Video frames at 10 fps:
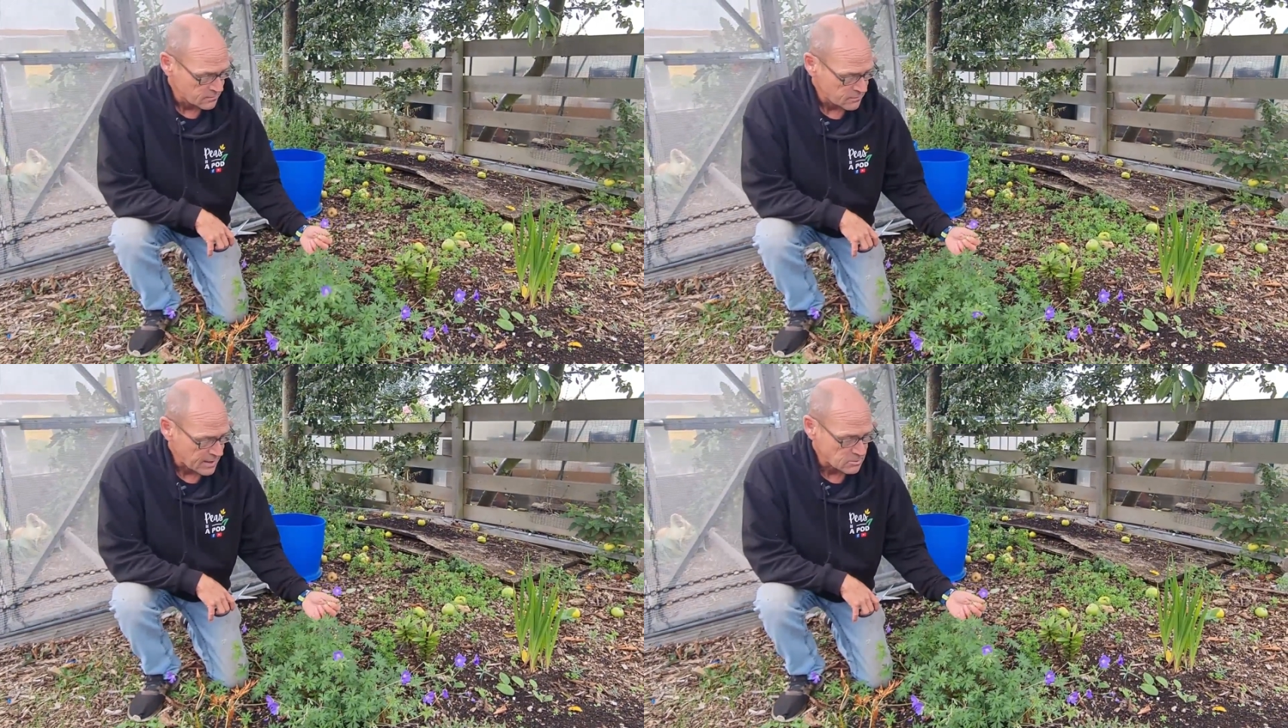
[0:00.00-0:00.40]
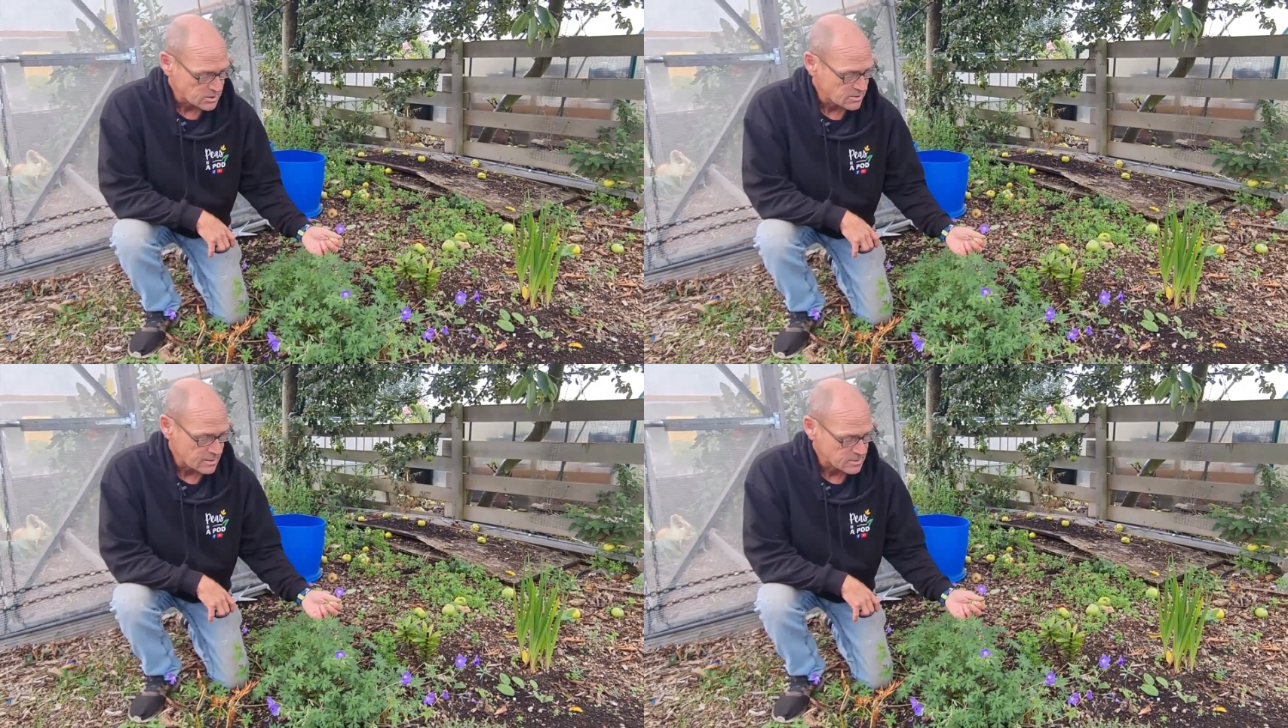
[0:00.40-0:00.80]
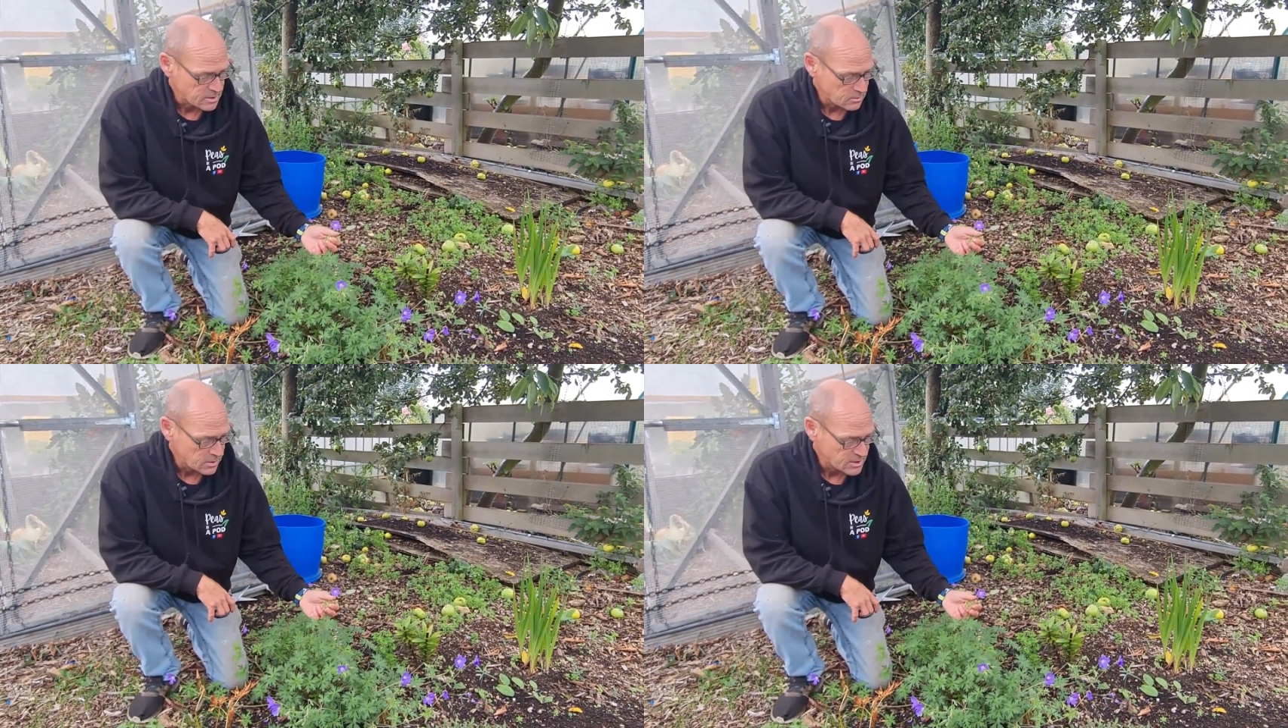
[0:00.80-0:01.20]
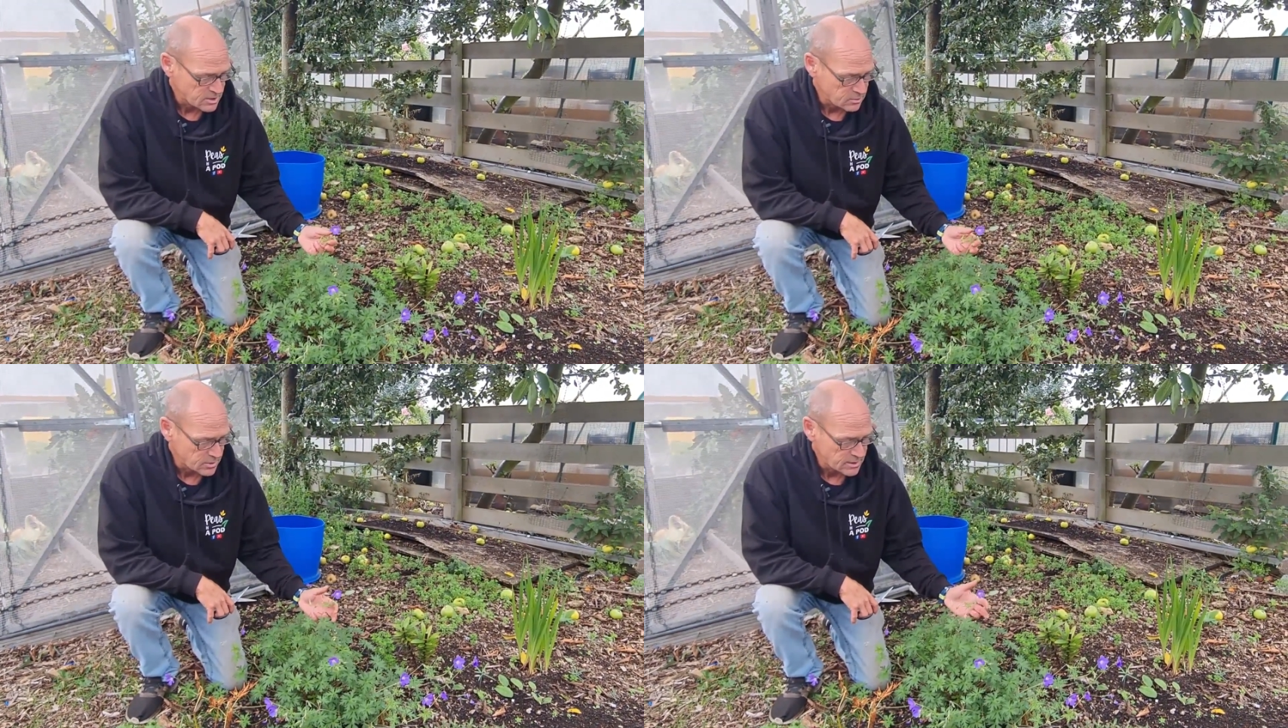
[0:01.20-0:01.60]
flowers are absolutely
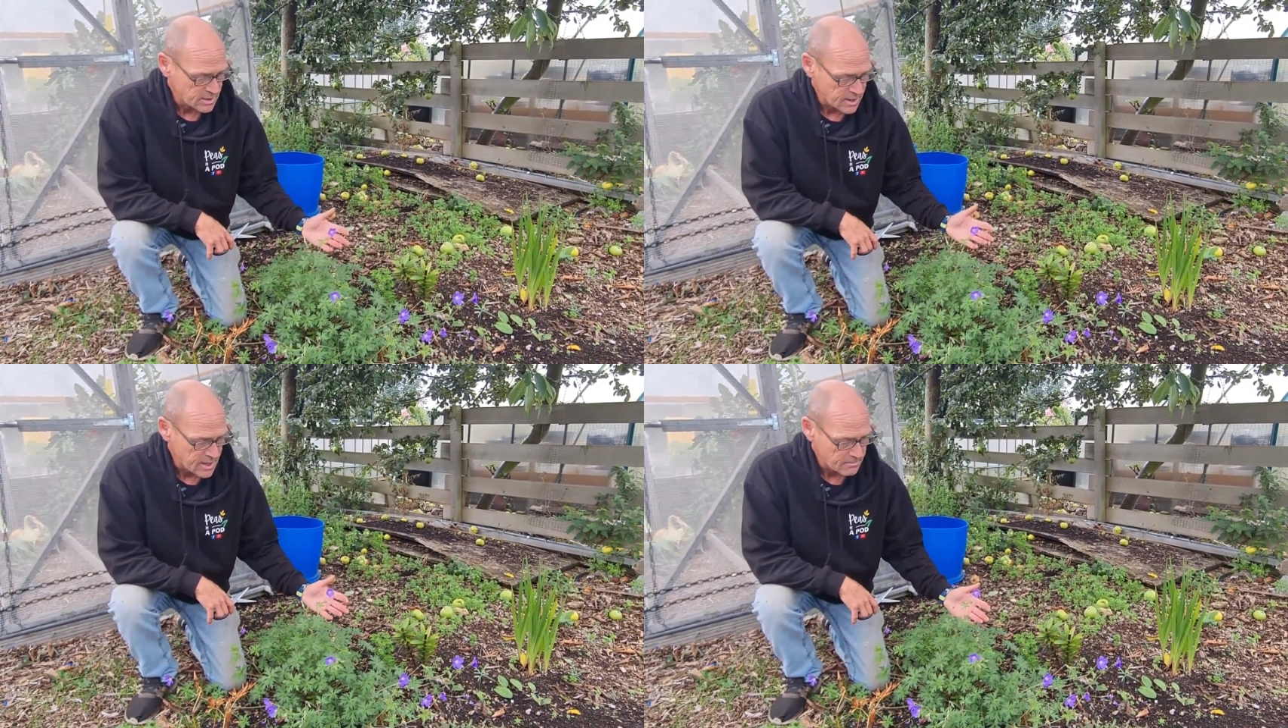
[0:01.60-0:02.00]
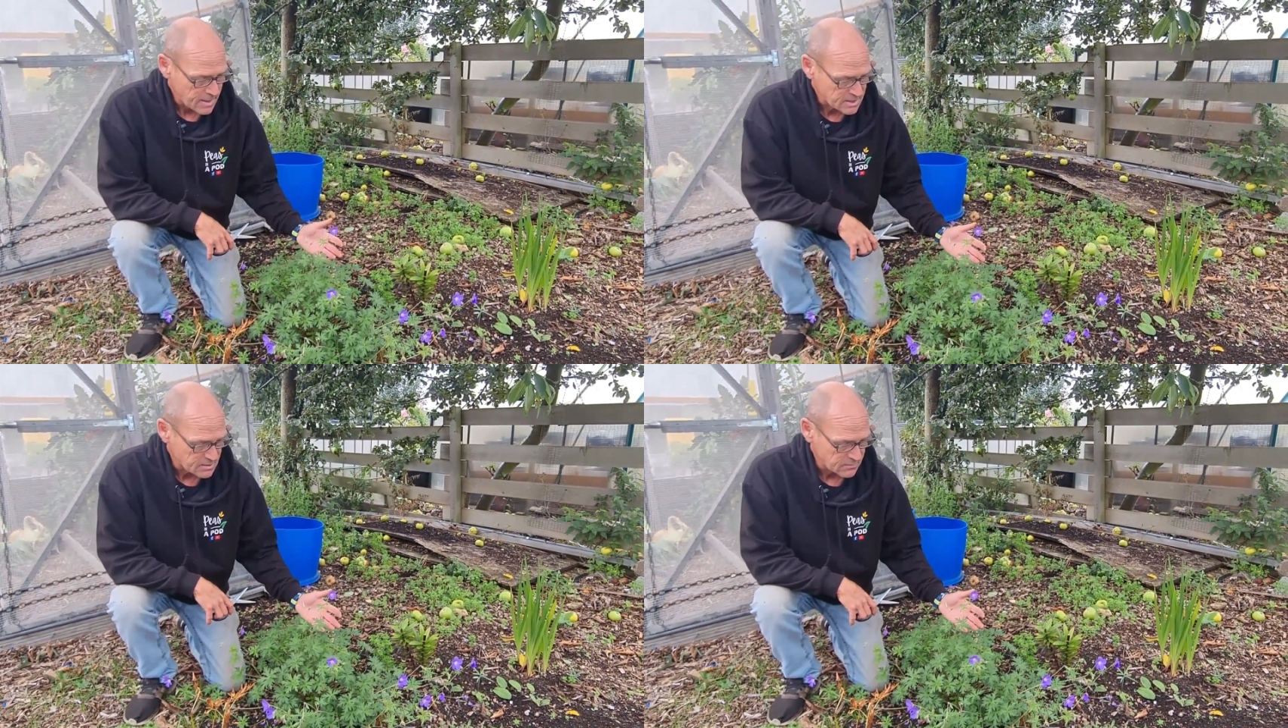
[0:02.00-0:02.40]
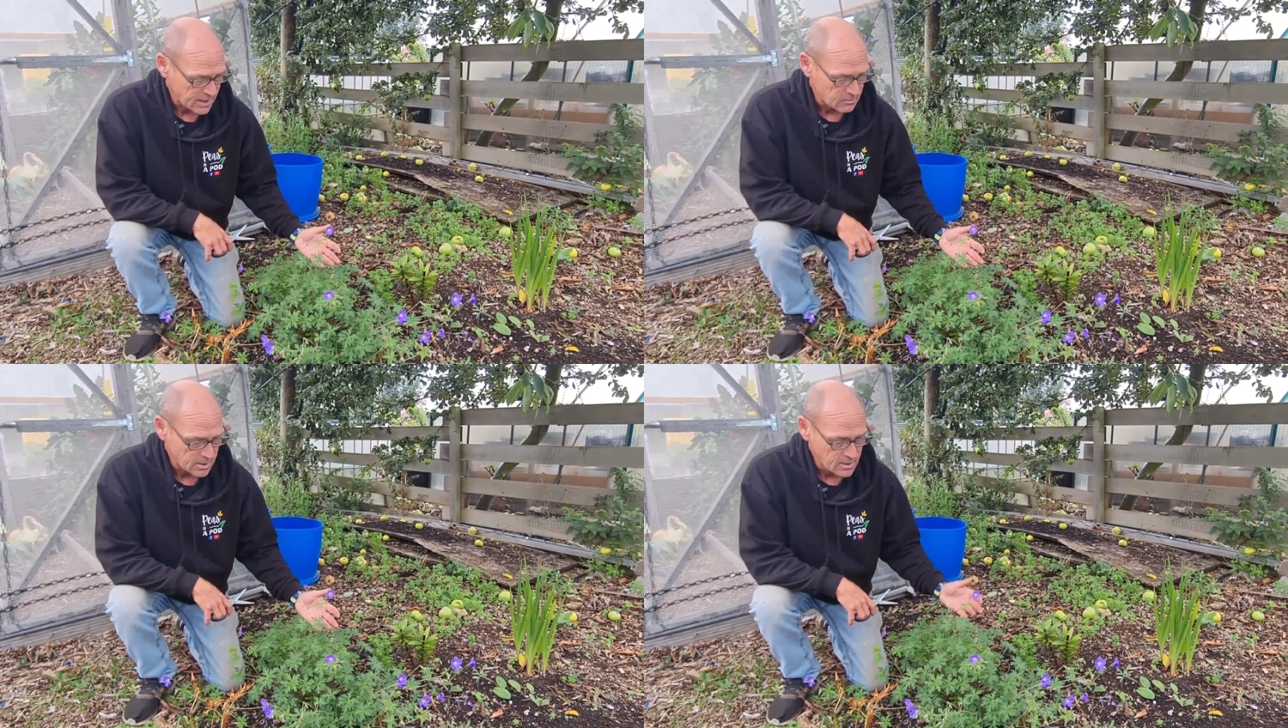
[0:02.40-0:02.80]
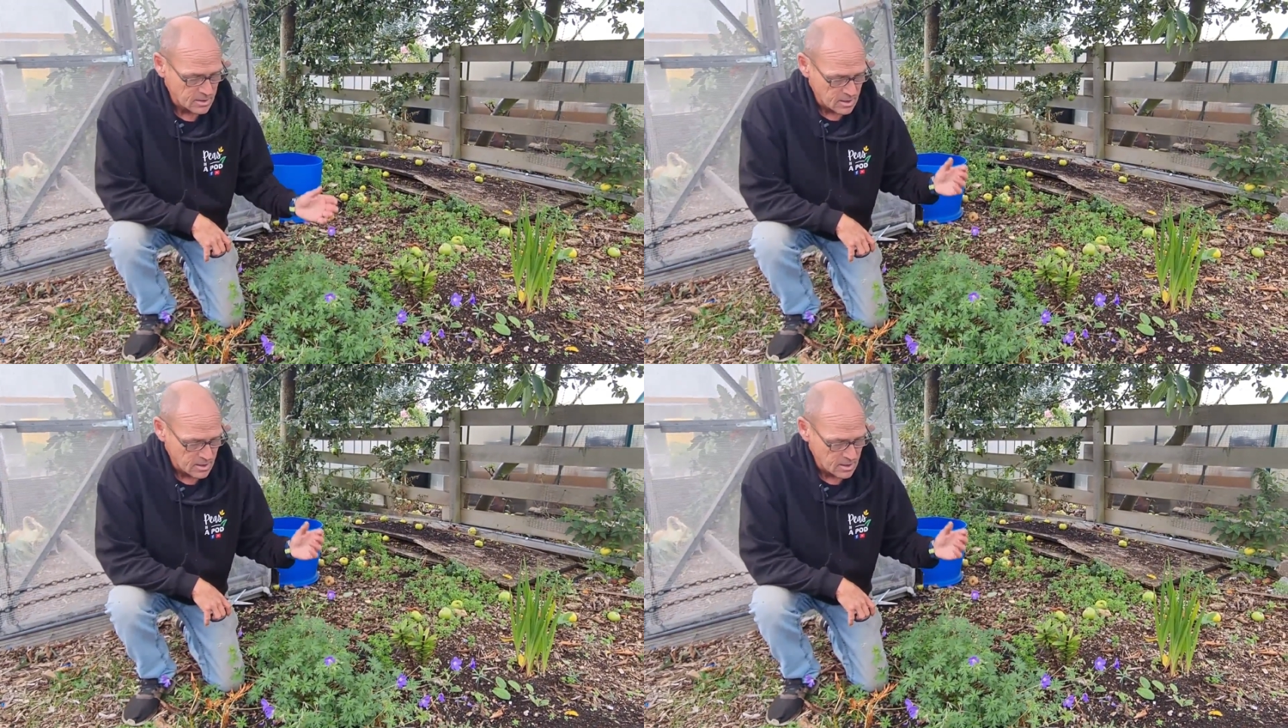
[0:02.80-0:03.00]
stunning. You get a massive flower